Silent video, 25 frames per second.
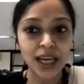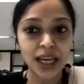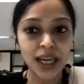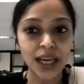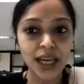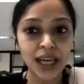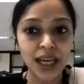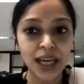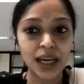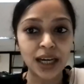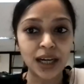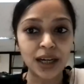
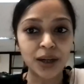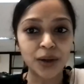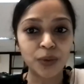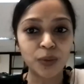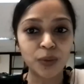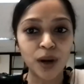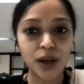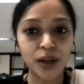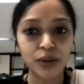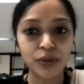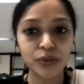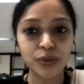
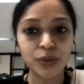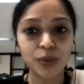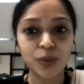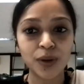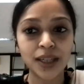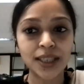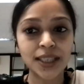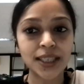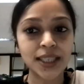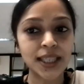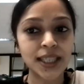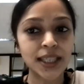One of the
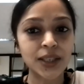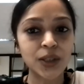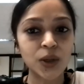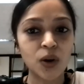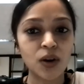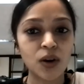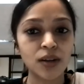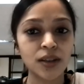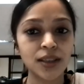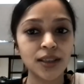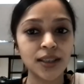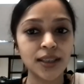ones is
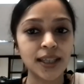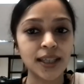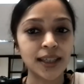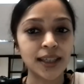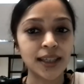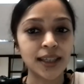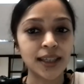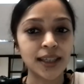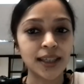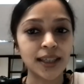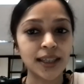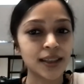on
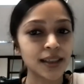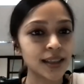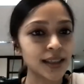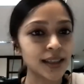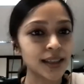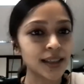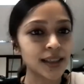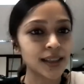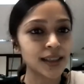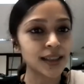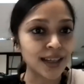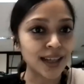data collection
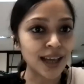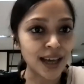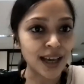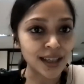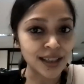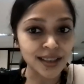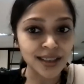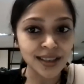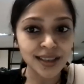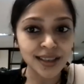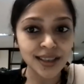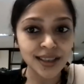and
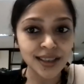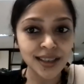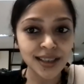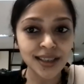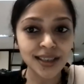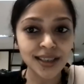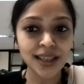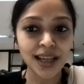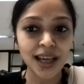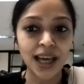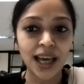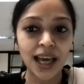analysis
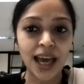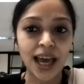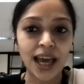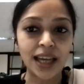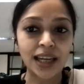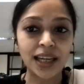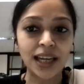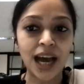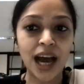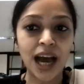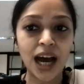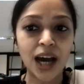and
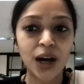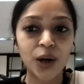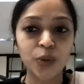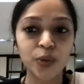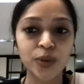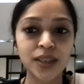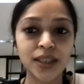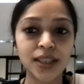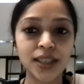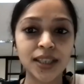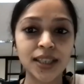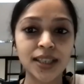how
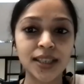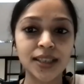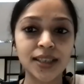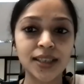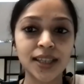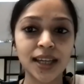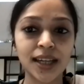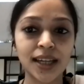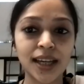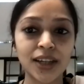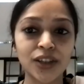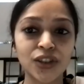cities
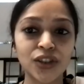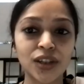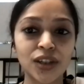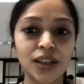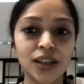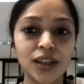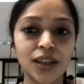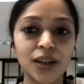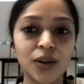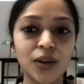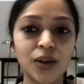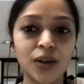can
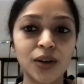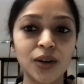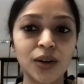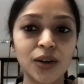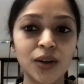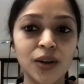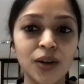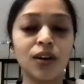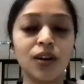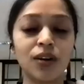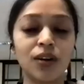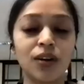actually, or even
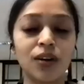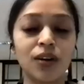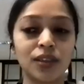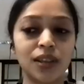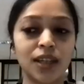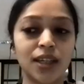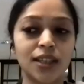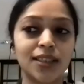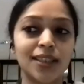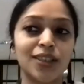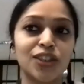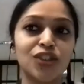the
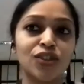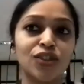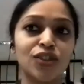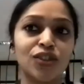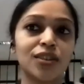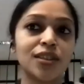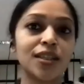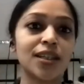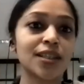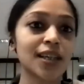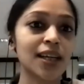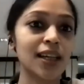organizations
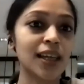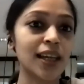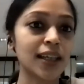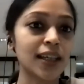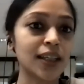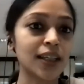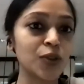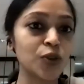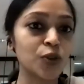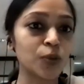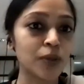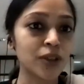that's
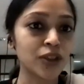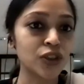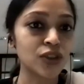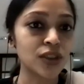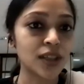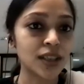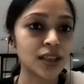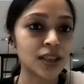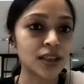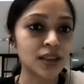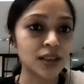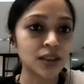collecting so much
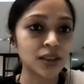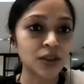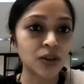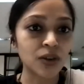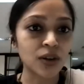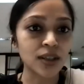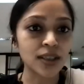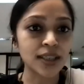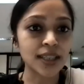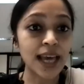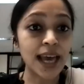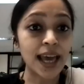data
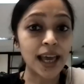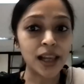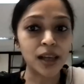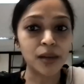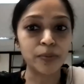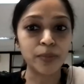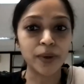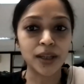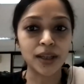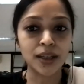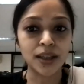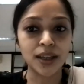across, help
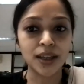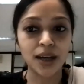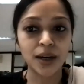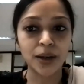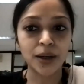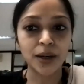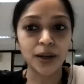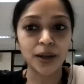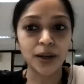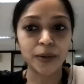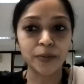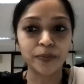in
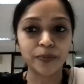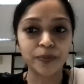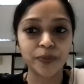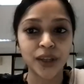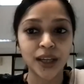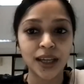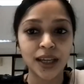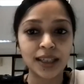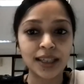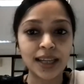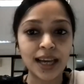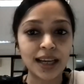
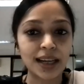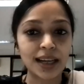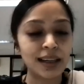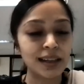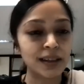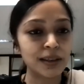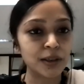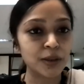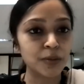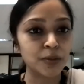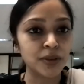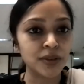
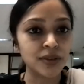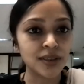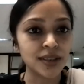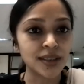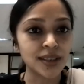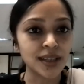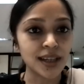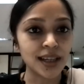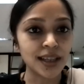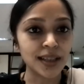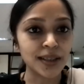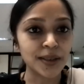tackling urban
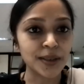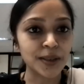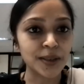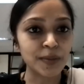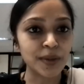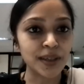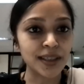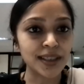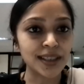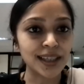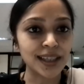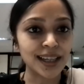resilience,
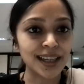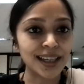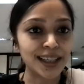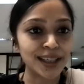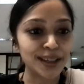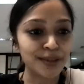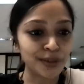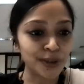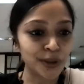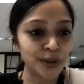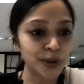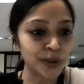
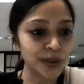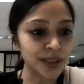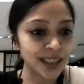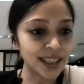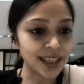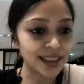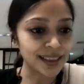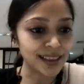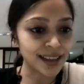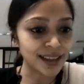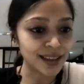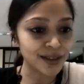basically. If you could
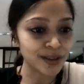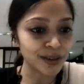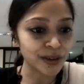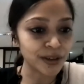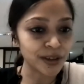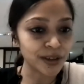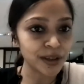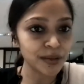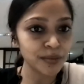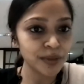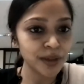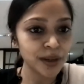take that,
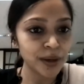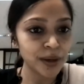Saurabh.